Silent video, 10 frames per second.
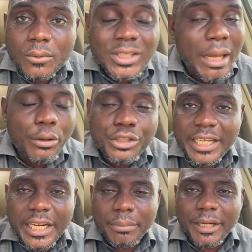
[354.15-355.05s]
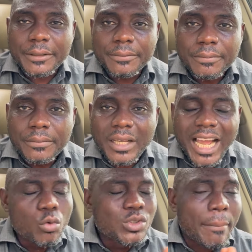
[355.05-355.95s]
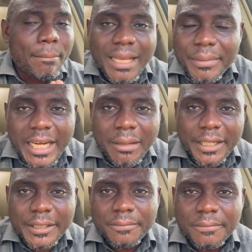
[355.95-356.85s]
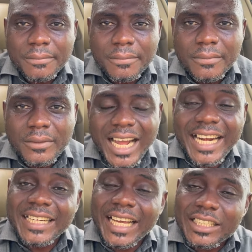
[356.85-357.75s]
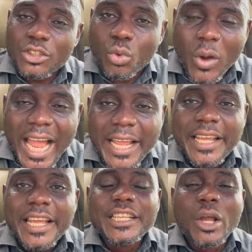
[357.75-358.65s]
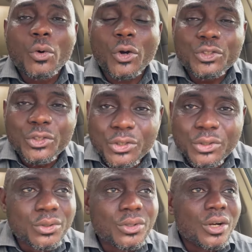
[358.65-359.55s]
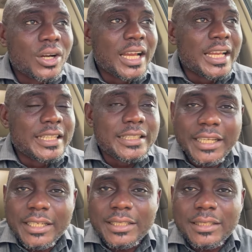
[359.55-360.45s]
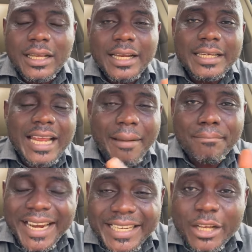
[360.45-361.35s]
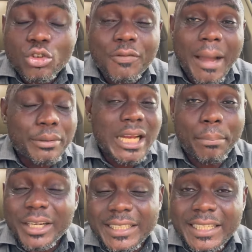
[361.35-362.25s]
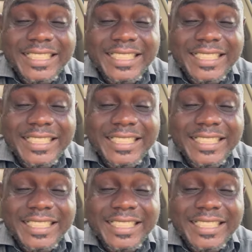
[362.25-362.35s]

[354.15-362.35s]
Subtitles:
Without bothering anybody and without blaming anybody. And that is why they will continue in this, their madness of Abuja politics.